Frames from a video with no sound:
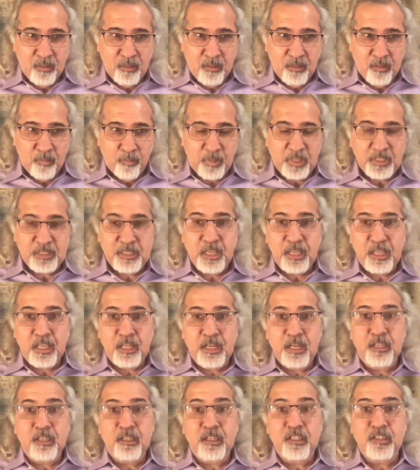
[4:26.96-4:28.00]
But they can
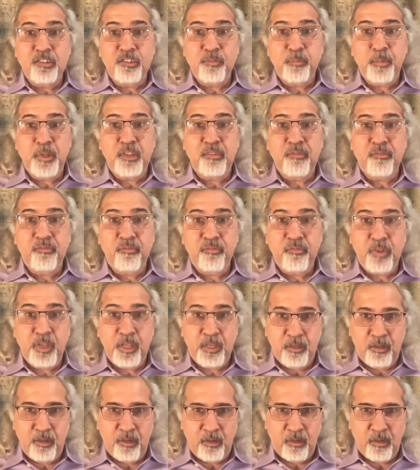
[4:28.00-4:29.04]
at least be fair.